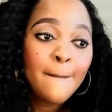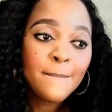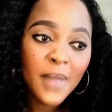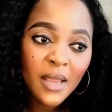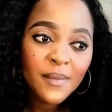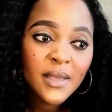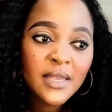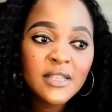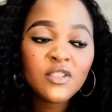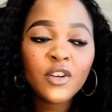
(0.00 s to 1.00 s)
maybe
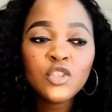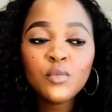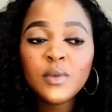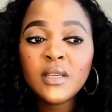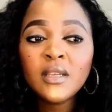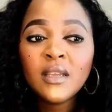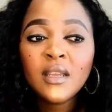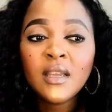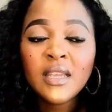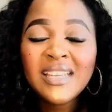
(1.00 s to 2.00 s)

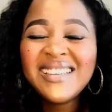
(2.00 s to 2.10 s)
he